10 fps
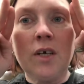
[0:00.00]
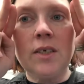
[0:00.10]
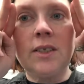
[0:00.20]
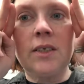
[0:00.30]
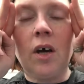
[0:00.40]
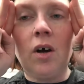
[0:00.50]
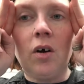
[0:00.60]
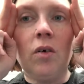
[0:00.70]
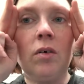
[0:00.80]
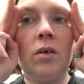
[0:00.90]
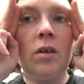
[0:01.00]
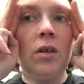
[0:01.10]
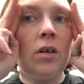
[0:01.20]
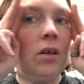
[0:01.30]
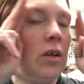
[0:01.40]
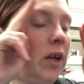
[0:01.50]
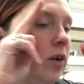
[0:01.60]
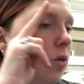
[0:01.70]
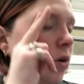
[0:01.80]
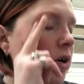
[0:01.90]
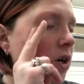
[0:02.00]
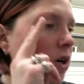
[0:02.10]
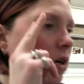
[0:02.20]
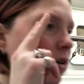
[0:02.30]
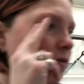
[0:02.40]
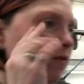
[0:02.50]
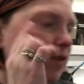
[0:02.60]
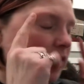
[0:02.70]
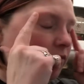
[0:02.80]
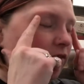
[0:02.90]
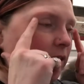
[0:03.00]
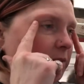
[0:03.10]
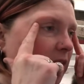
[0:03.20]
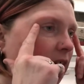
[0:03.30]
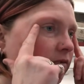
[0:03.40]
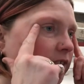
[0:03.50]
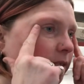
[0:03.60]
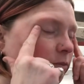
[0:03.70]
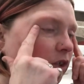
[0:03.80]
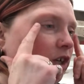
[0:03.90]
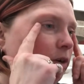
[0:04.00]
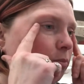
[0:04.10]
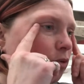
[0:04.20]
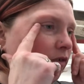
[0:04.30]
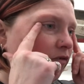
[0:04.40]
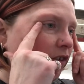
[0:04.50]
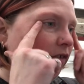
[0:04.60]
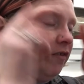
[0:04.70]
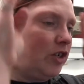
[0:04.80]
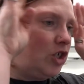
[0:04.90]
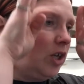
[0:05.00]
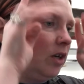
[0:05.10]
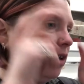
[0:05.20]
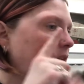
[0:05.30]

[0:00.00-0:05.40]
So in order for, for them to have some really good peripheral vision,